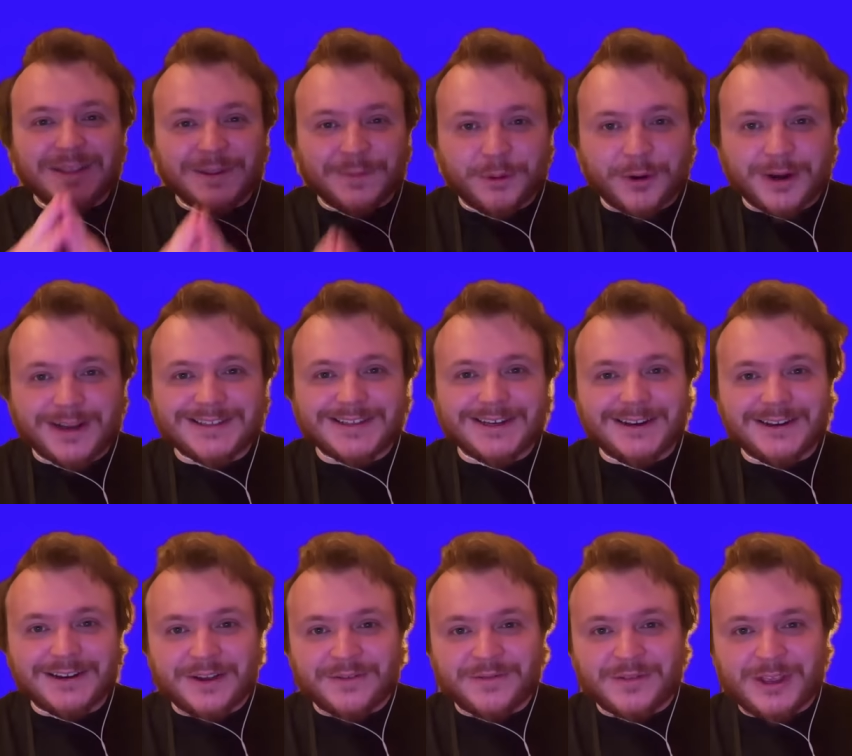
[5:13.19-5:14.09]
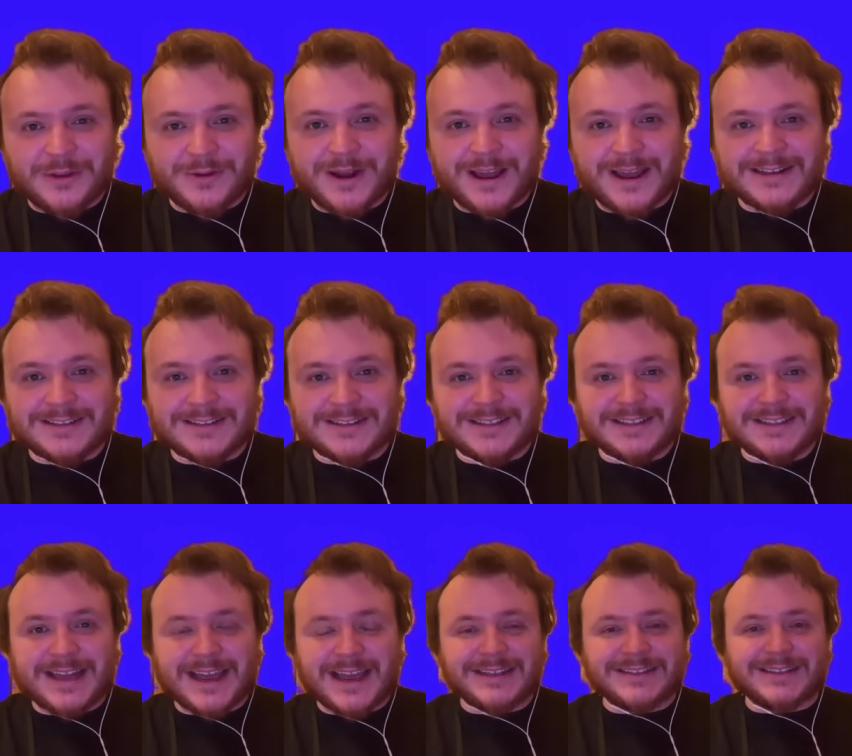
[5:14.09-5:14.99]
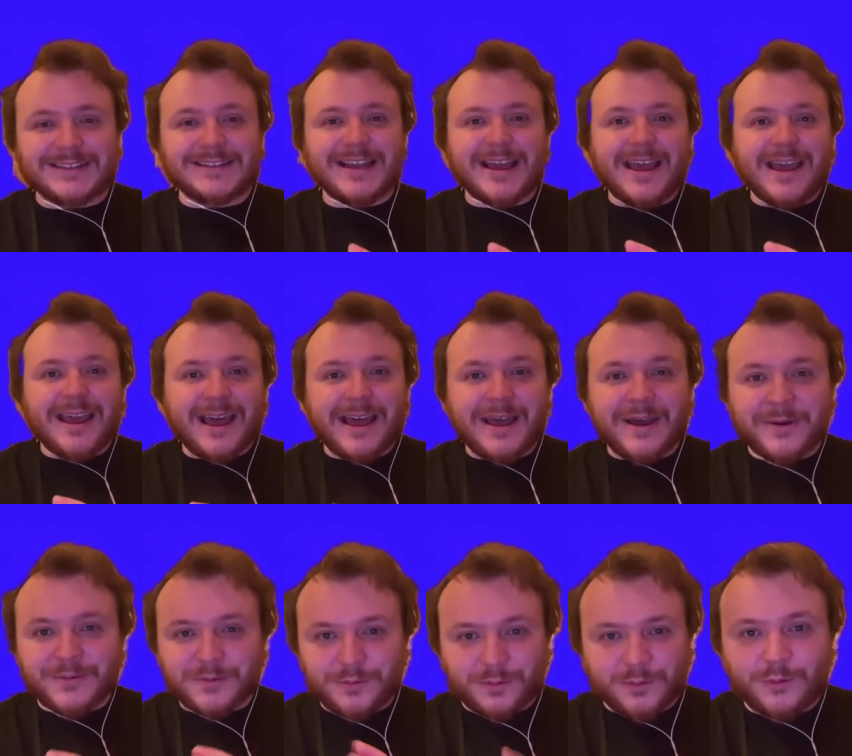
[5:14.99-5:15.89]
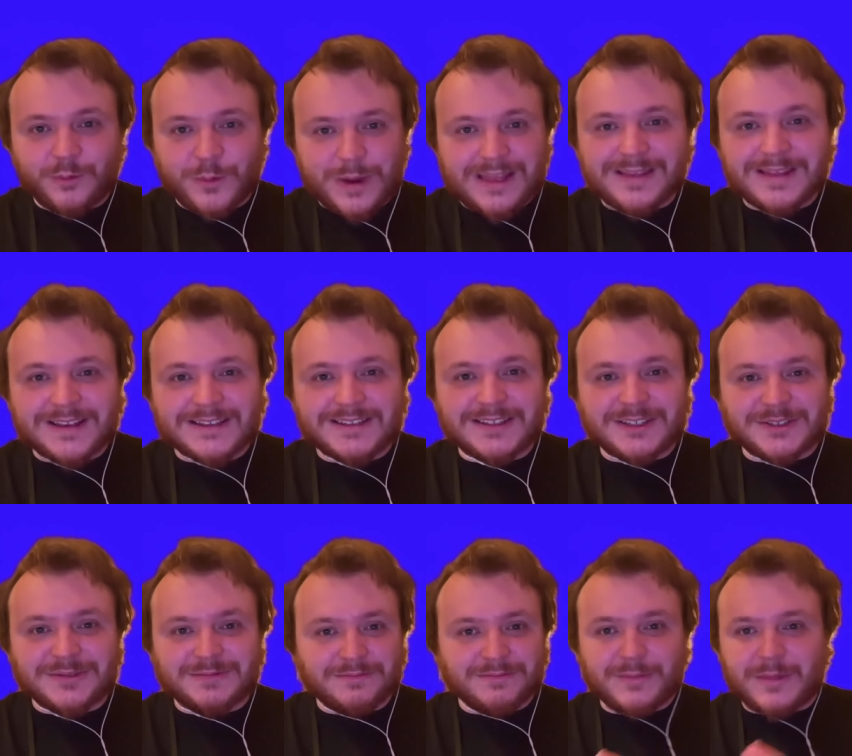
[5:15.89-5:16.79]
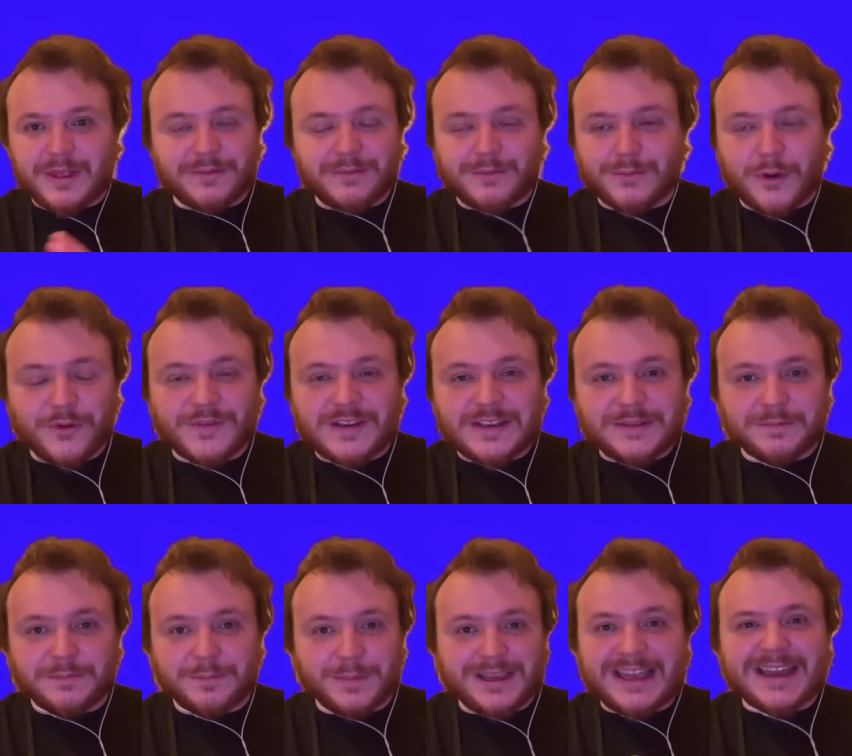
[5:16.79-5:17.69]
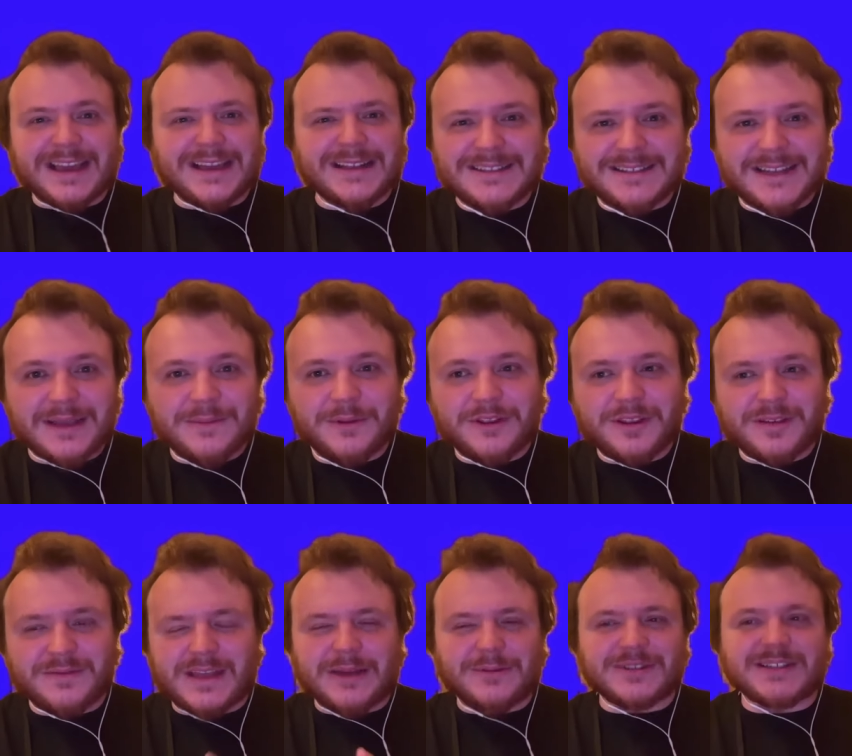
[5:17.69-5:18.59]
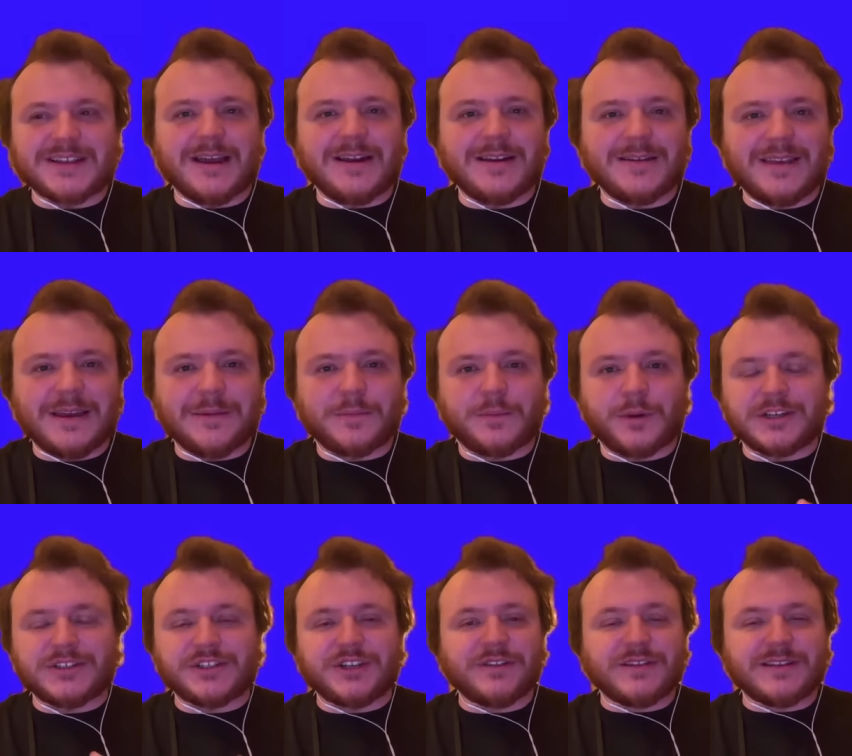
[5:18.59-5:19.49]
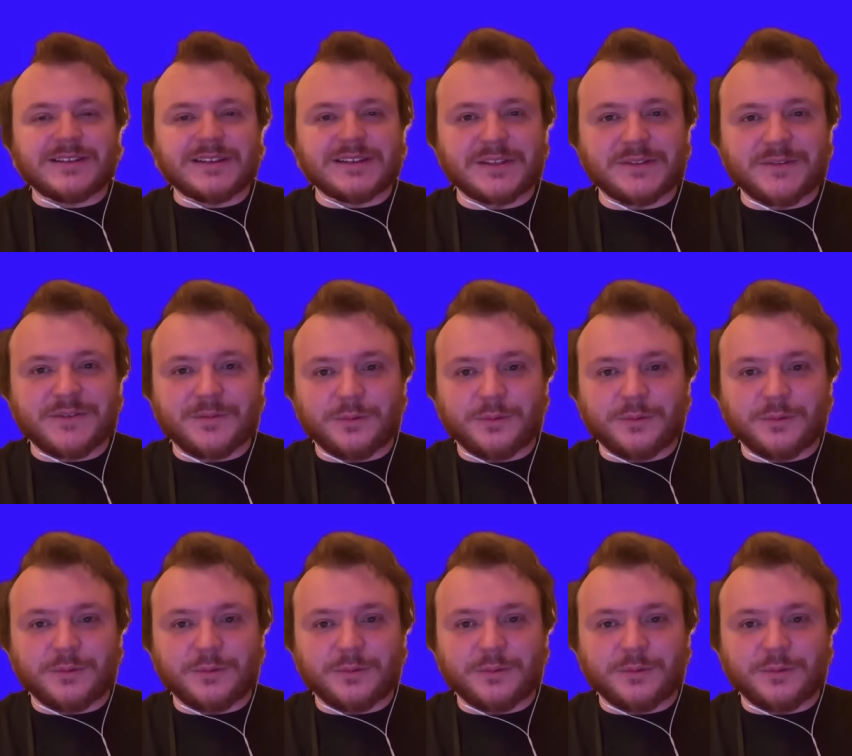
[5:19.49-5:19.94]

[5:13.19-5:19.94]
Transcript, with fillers: the president of the United States when this movie begins, I believe. That was kind of the impression. This is